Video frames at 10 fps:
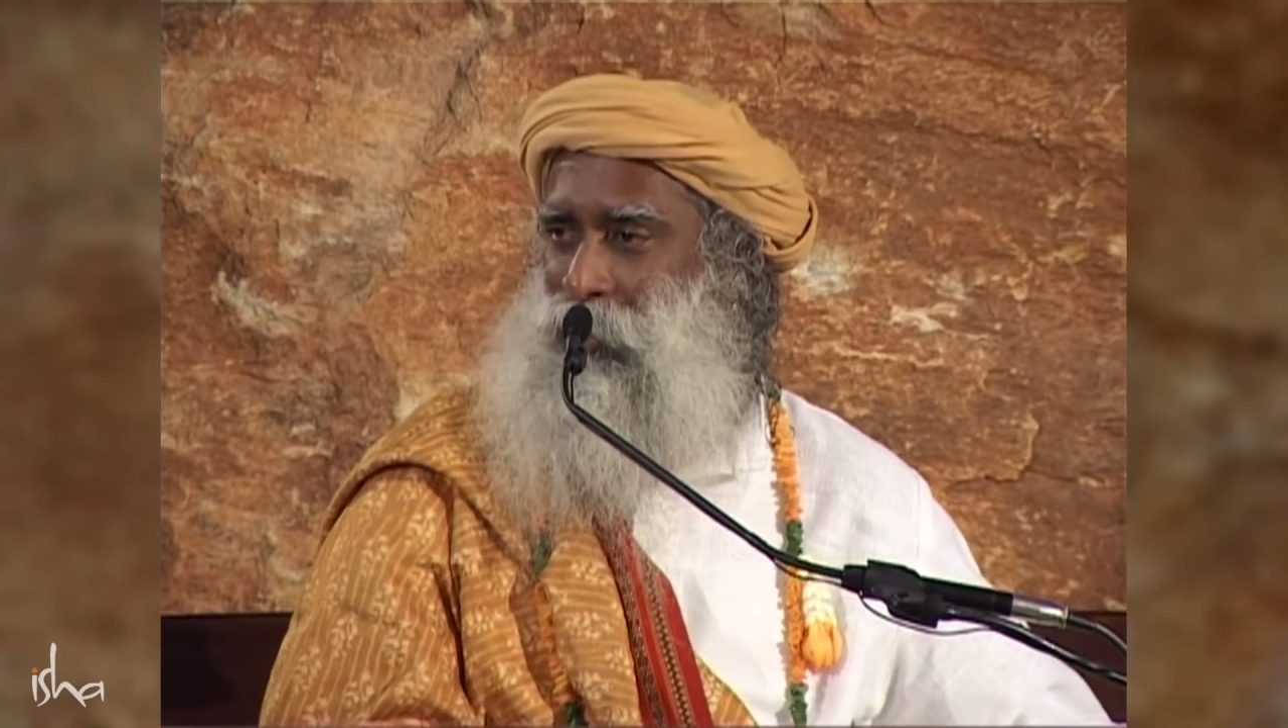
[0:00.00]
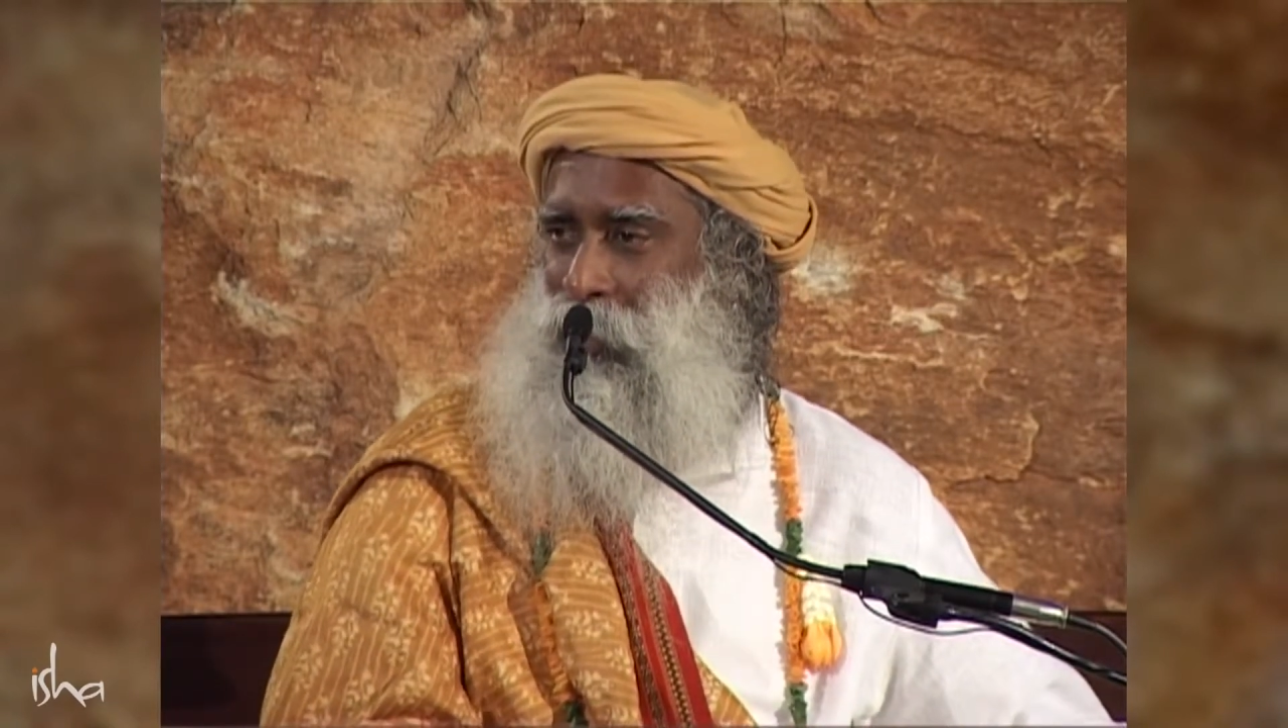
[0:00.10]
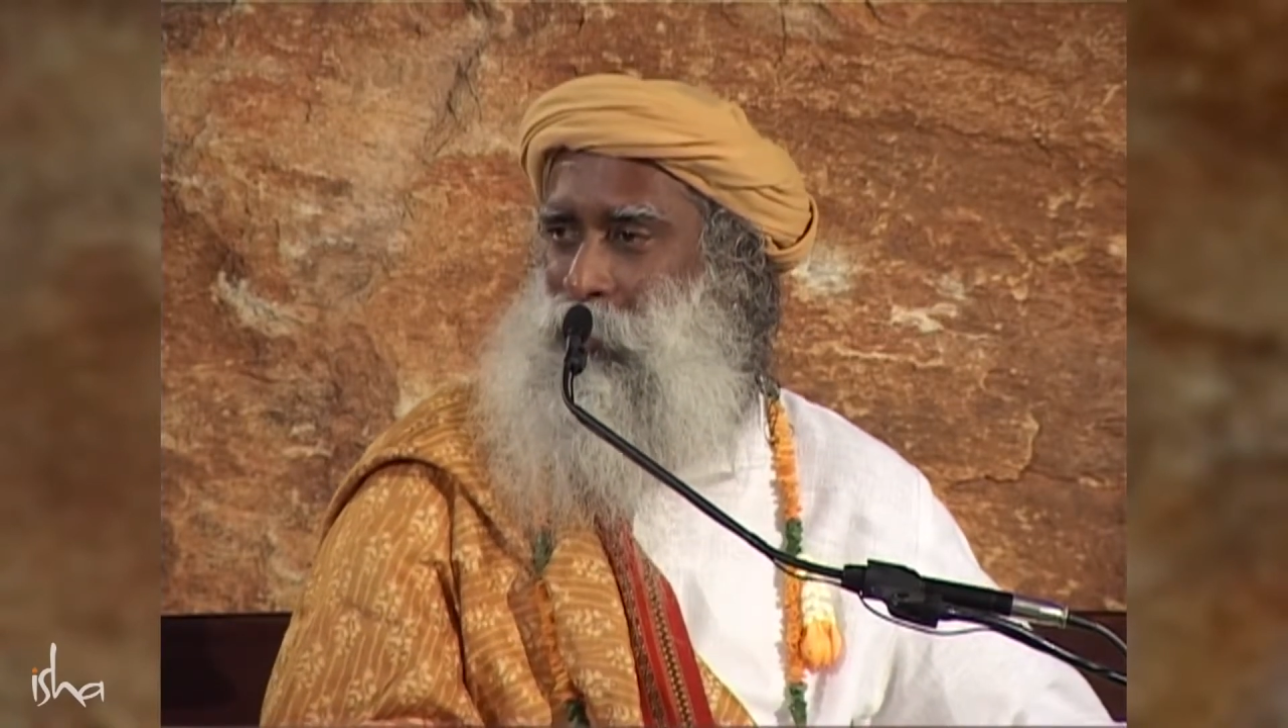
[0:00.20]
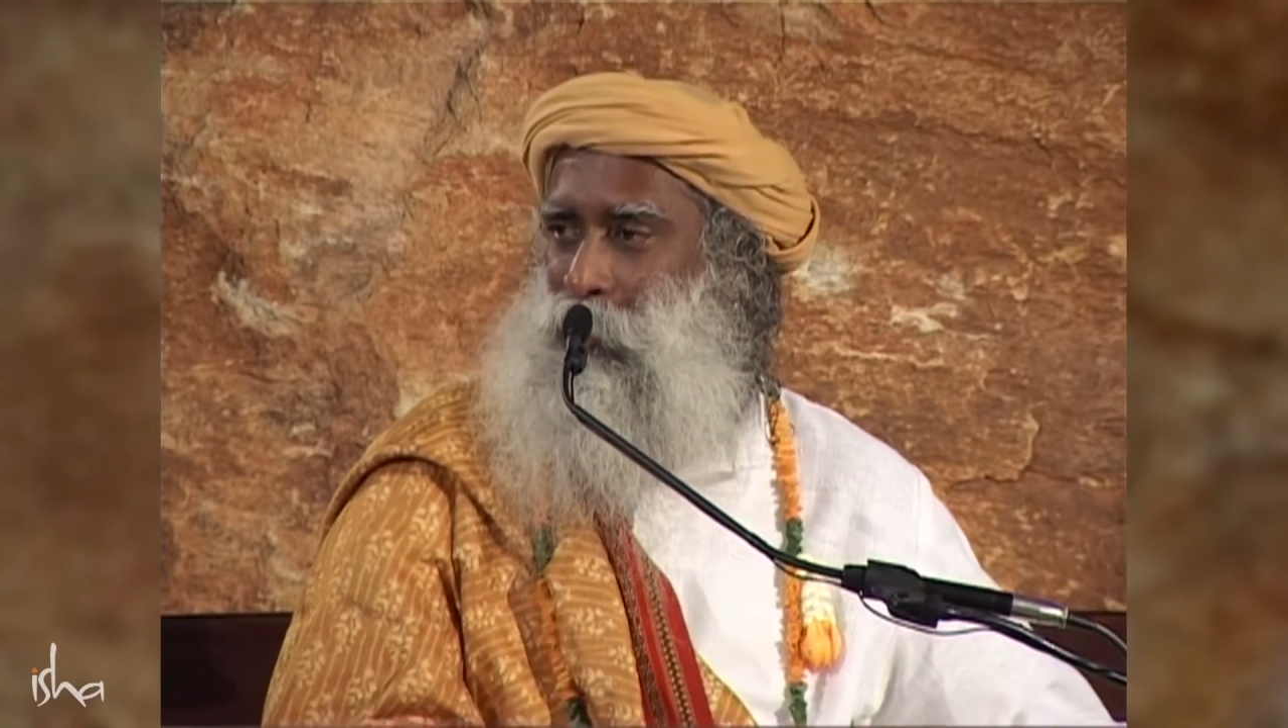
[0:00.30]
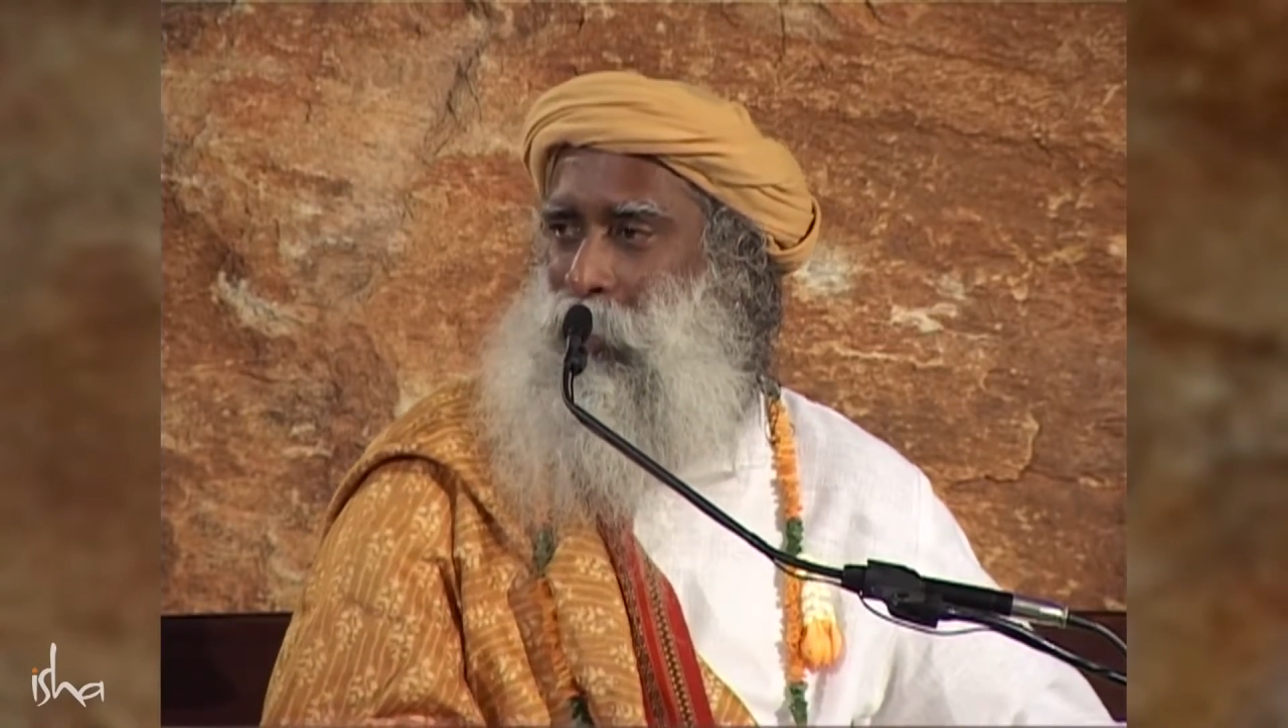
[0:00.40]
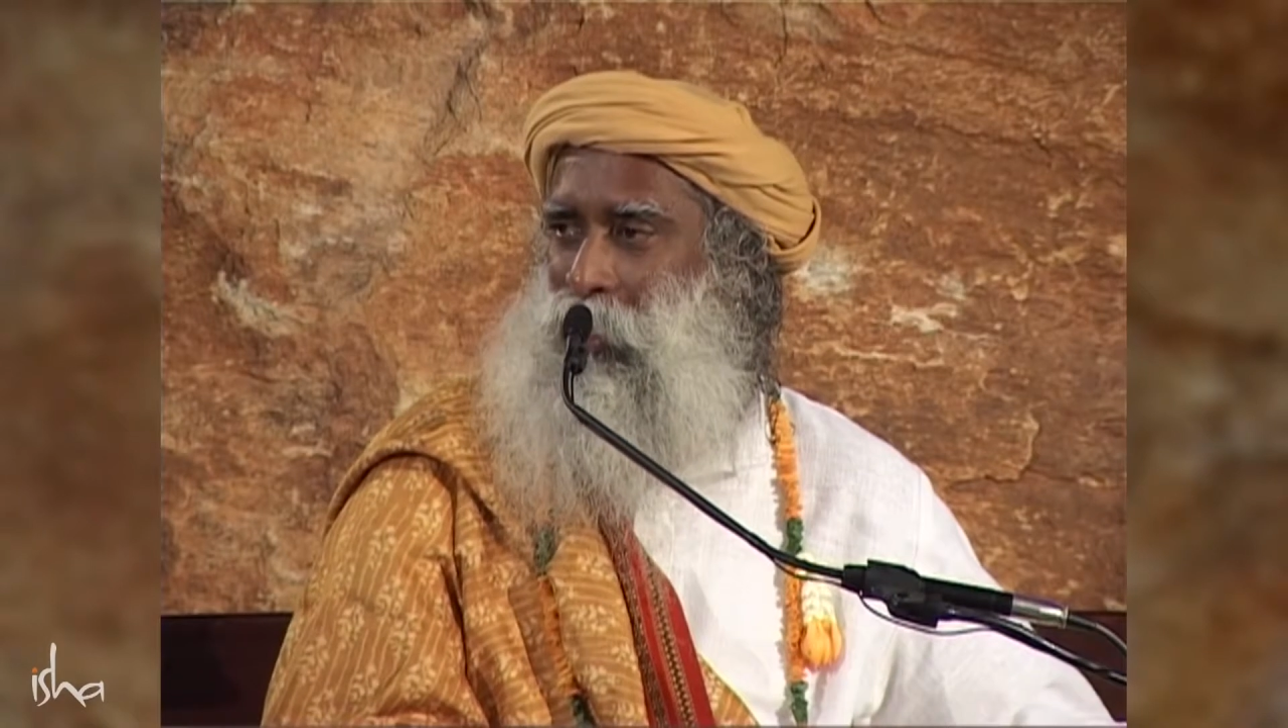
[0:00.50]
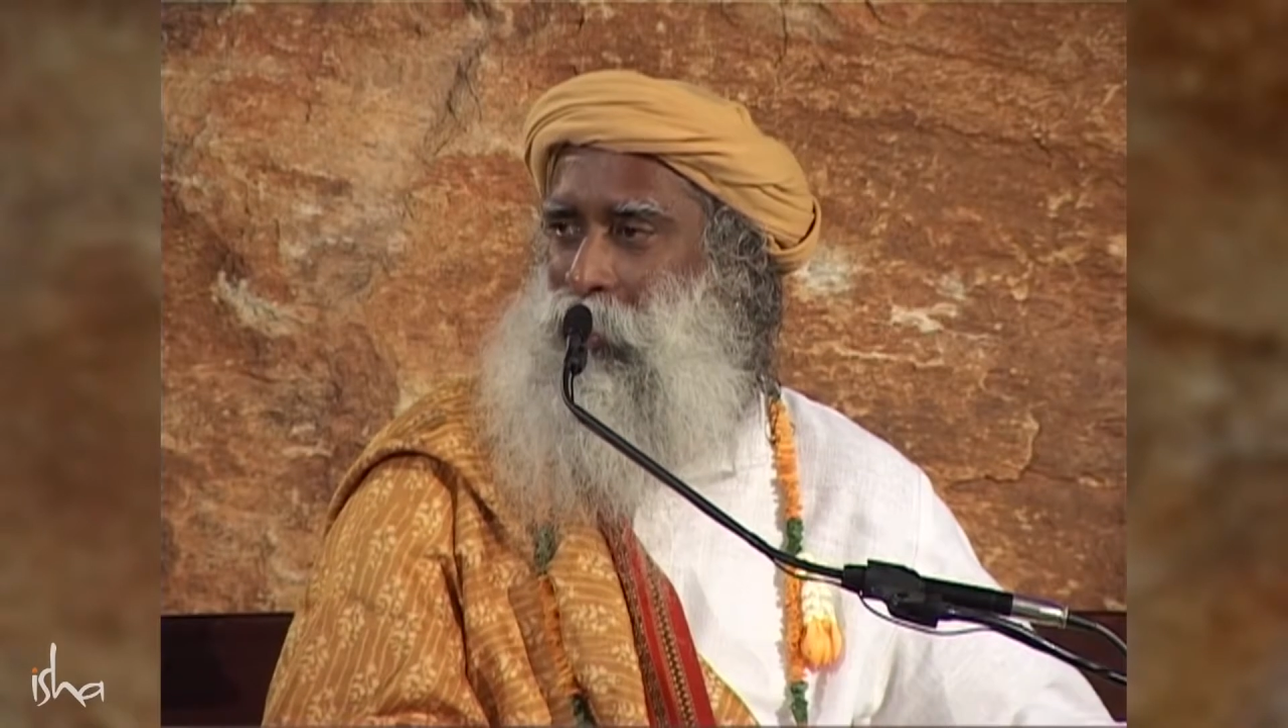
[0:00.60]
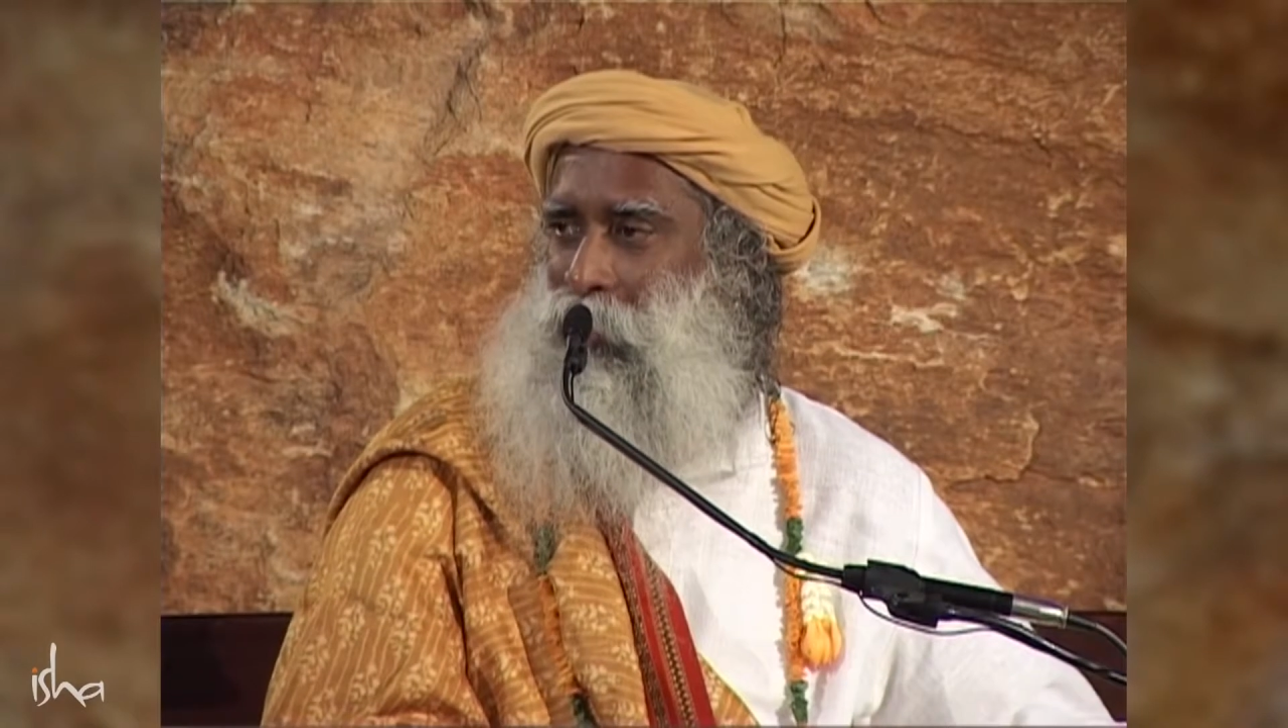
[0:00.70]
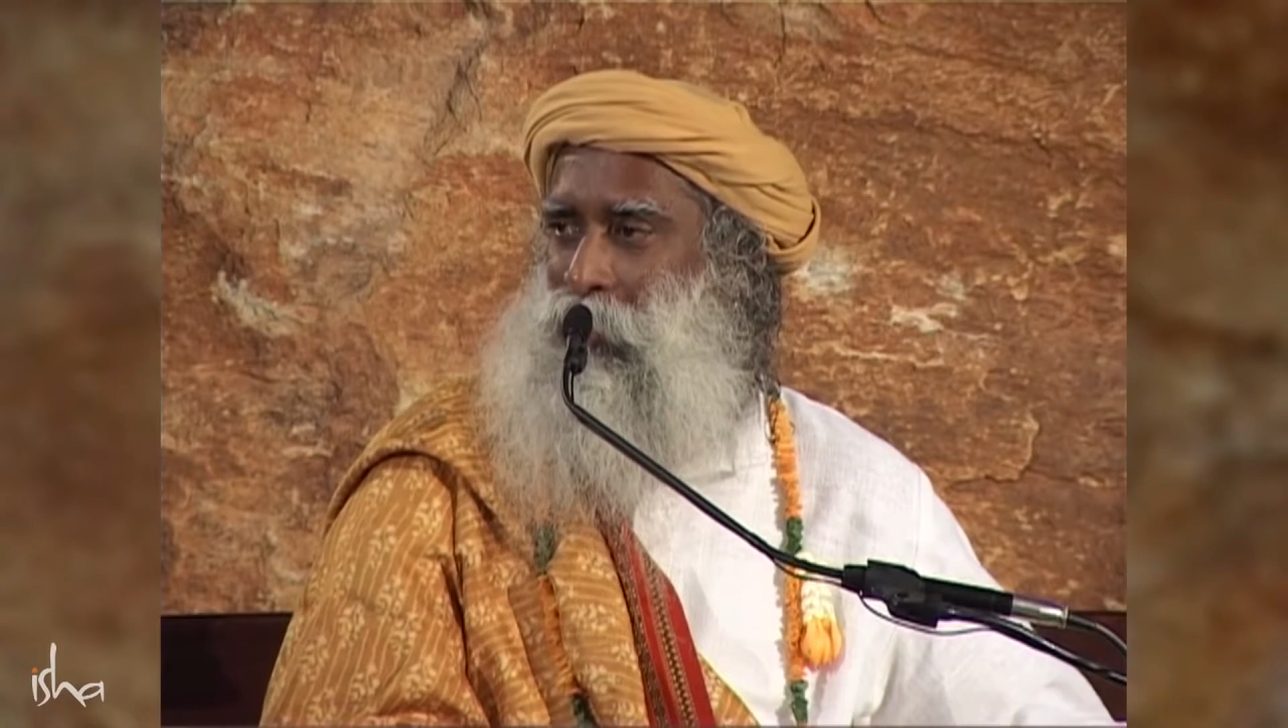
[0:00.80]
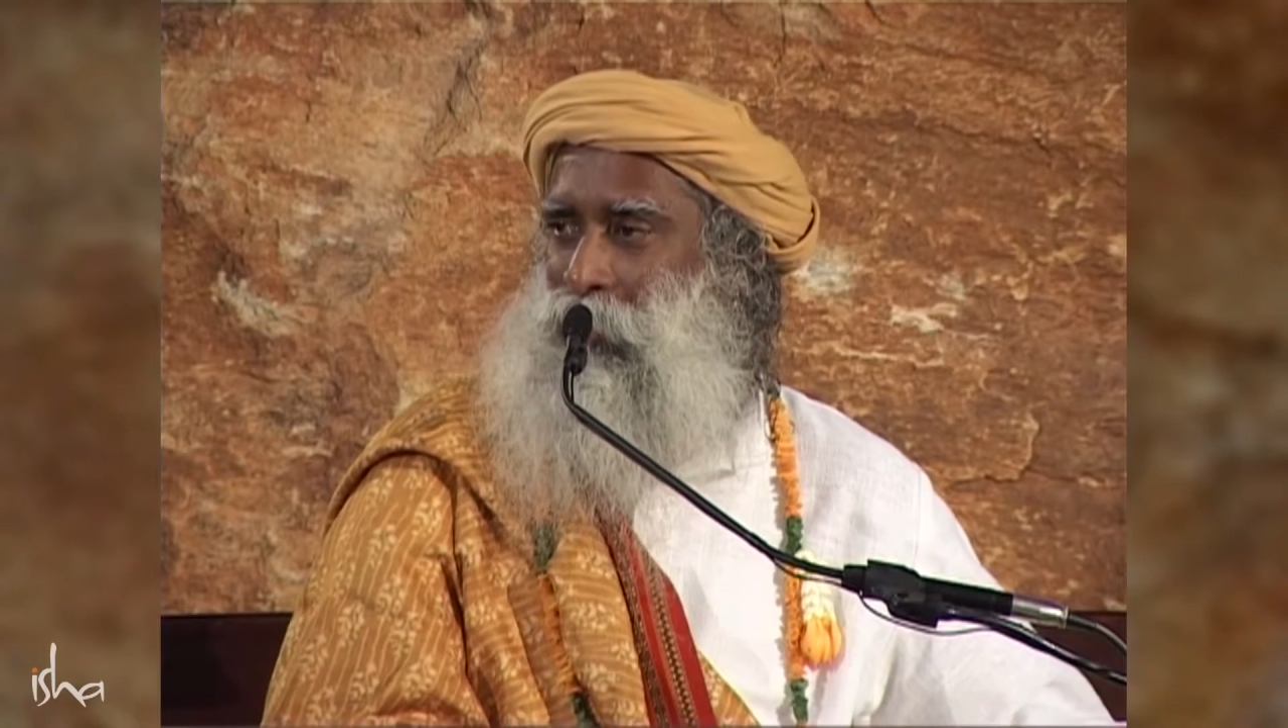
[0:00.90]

just by